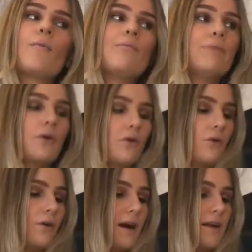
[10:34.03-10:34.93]
but
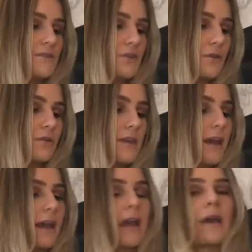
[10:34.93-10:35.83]
I do
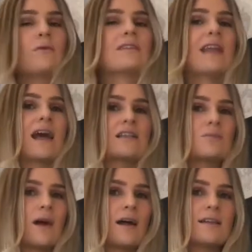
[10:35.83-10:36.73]
think it would last
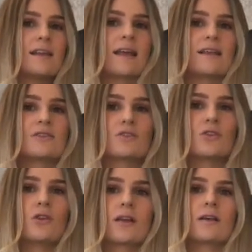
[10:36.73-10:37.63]
well like it doesn't
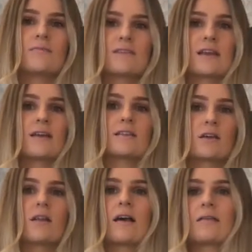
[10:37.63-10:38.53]
look like a material that's
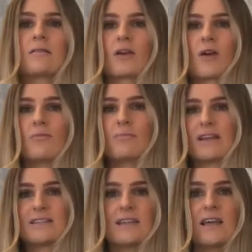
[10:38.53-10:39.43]
gonna like go
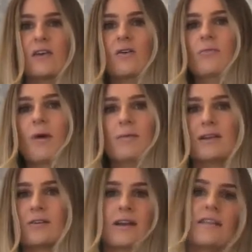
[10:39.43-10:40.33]
bitty or bobbly
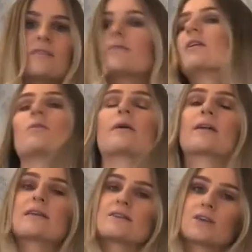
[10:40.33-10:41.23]
or anything really
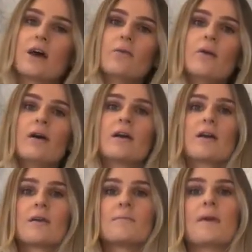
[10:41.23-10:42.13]
quickly so
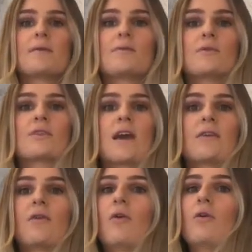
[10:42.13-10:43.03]
maybe you would get
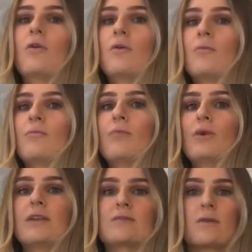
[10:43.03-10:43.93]
your
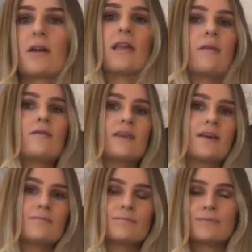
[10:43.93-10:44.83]
money's worth out of it
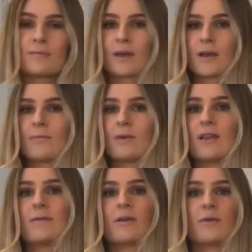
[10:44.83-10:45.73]
but let
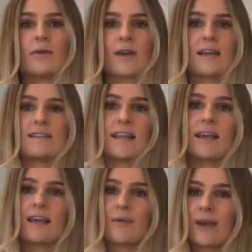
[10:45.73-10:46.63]
me know what you guys think
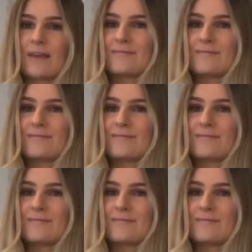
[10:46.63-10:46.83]
okay